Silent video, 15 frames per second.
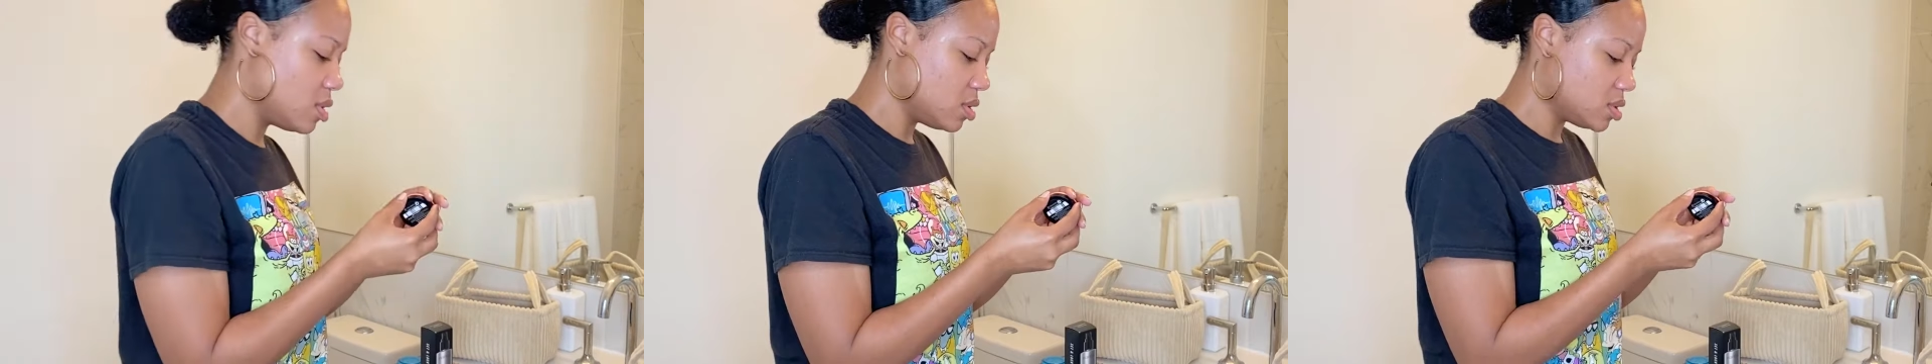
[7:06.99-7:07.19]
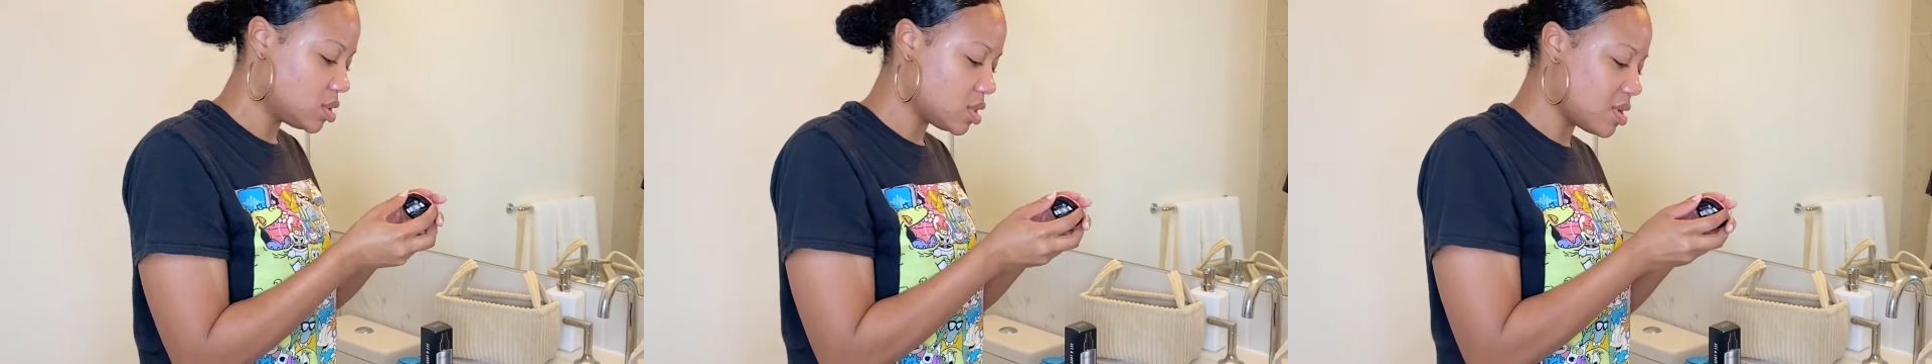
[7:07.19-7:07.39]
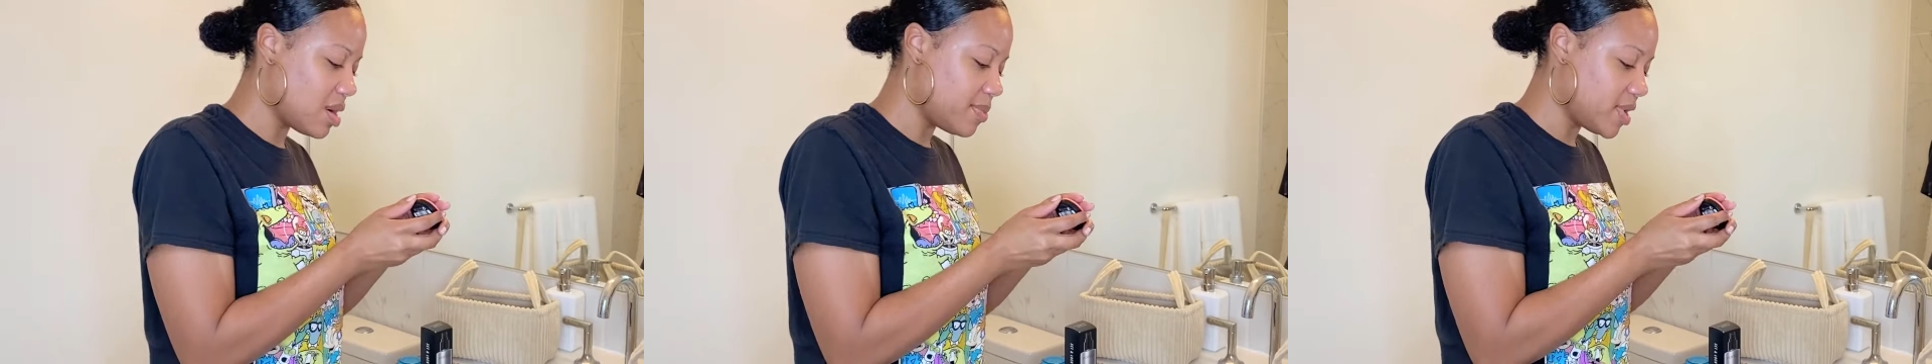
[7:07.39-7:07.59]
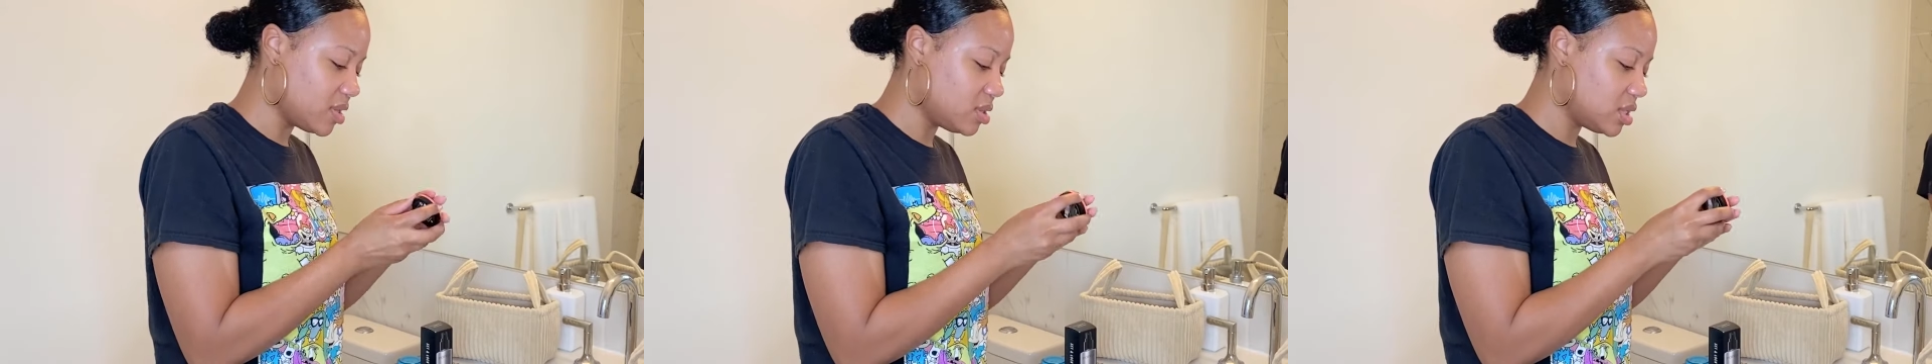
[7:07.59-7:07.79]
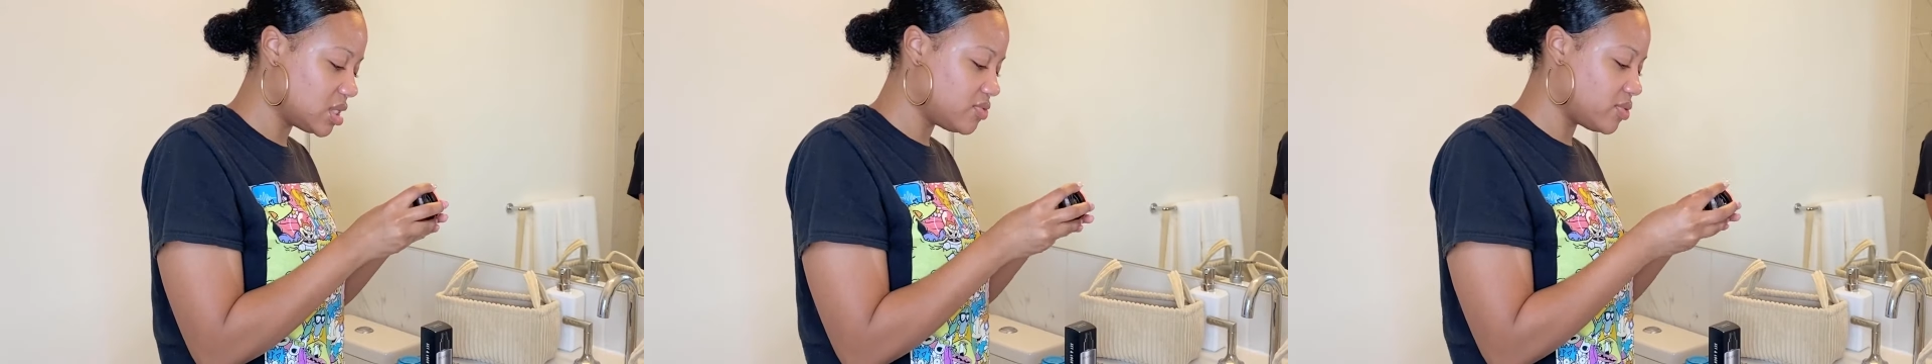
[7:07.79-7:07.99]
So I
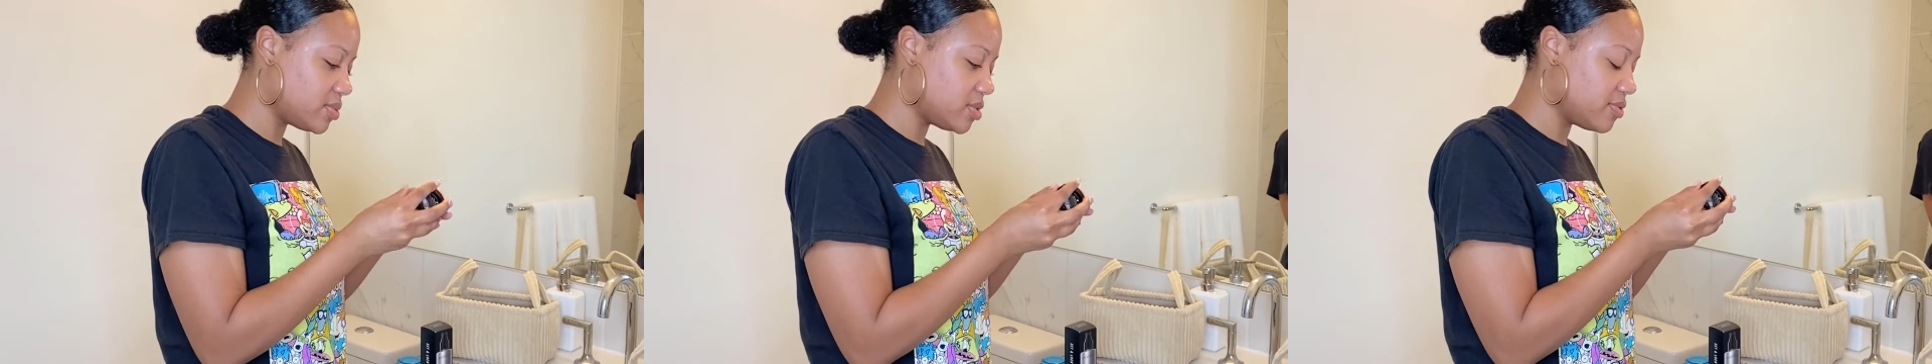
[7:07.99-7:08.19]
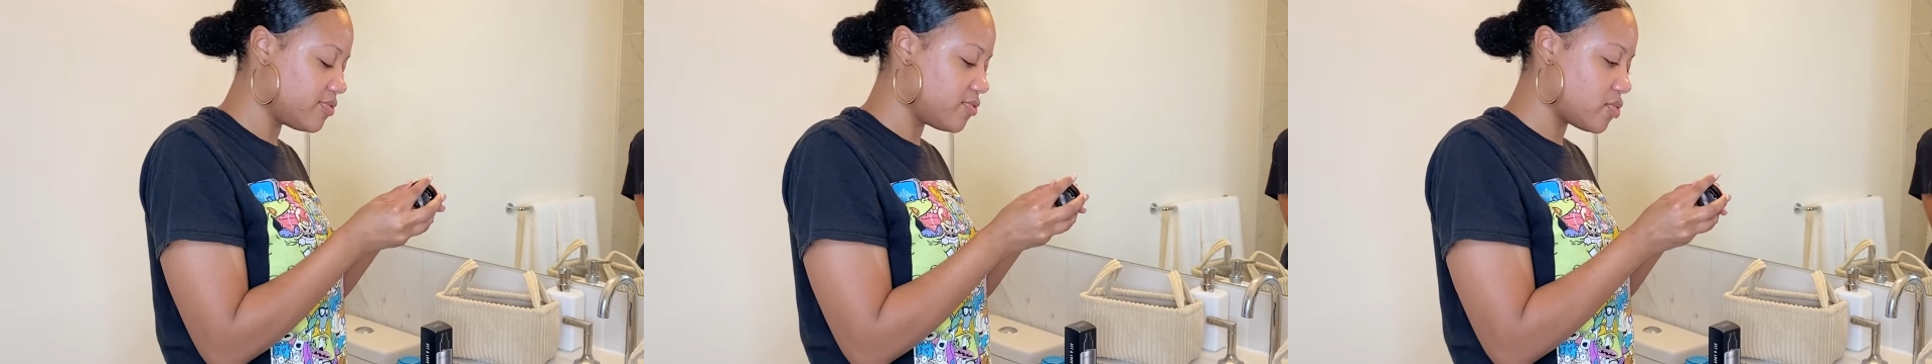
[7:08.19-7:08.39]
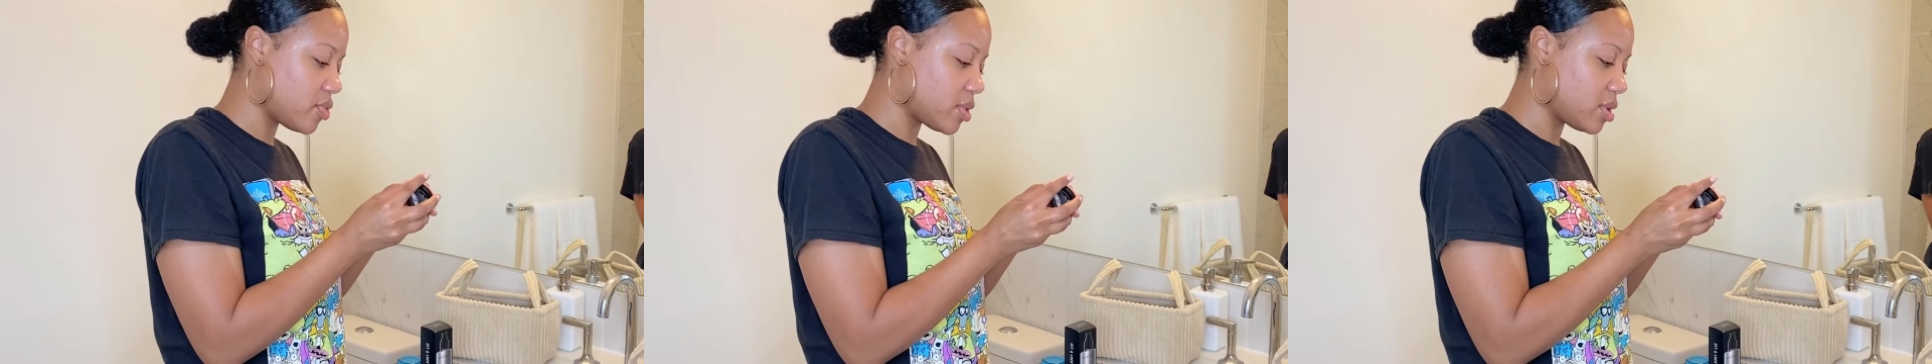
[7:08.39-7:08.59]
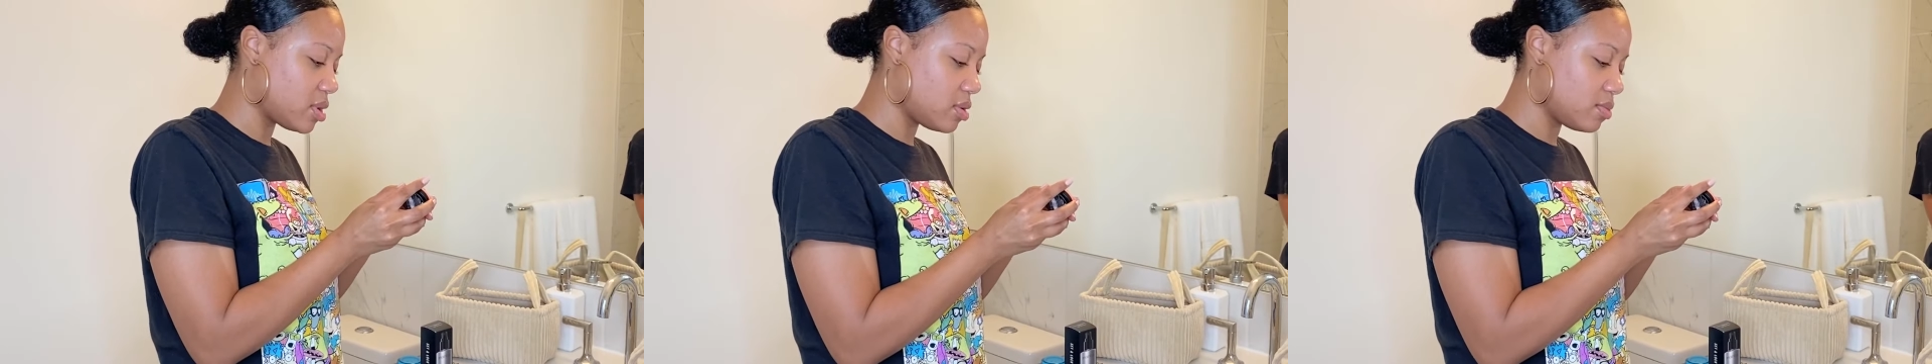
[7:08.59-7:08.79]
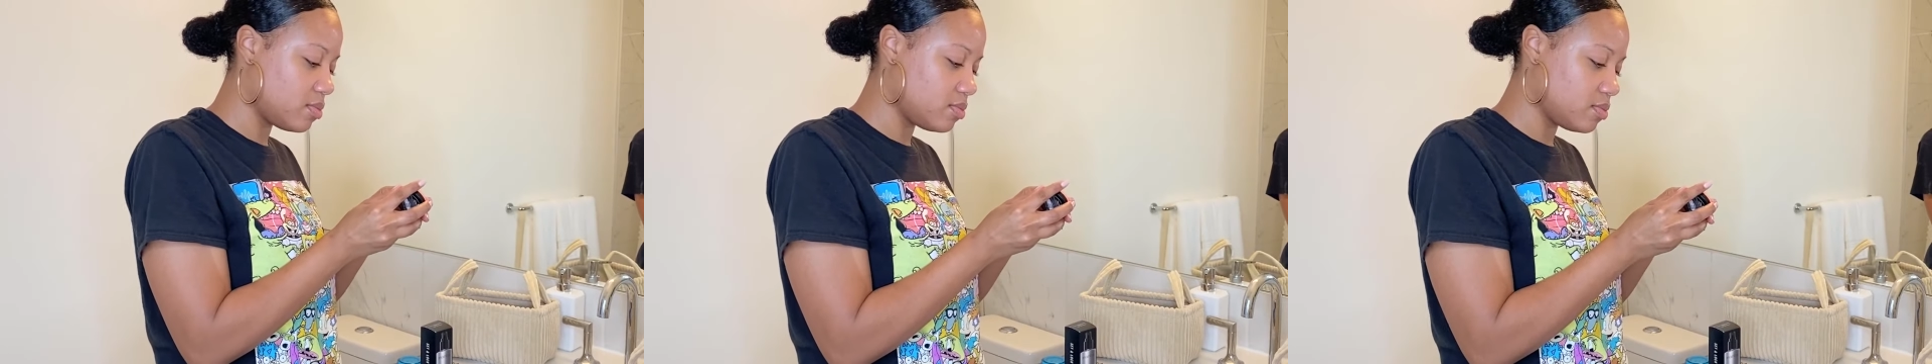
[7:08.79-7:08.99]
bought this from
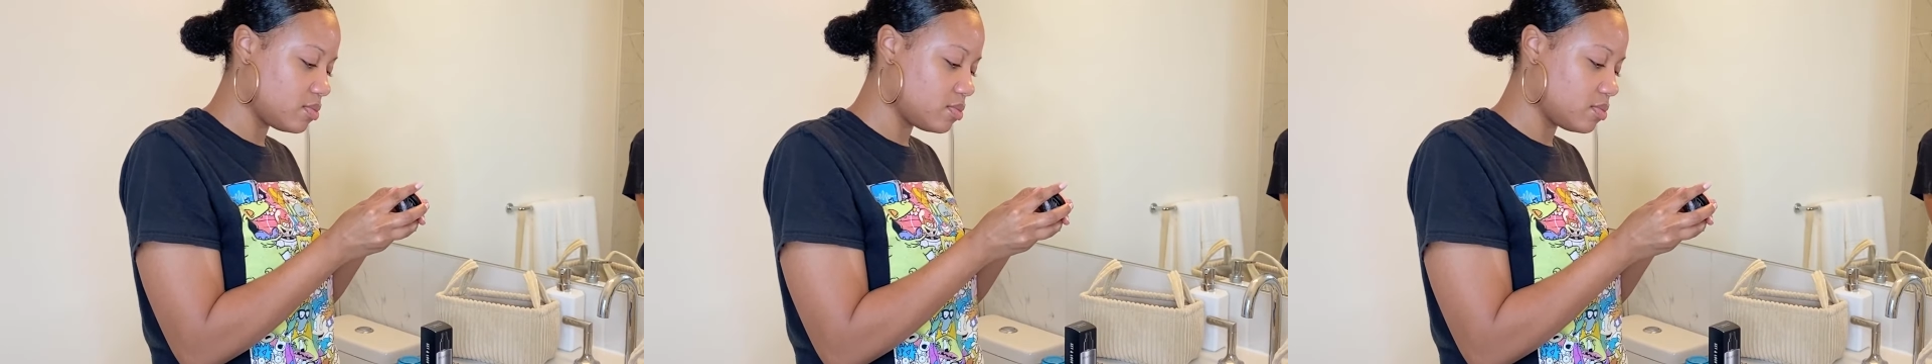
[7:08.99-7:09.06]
Sephora.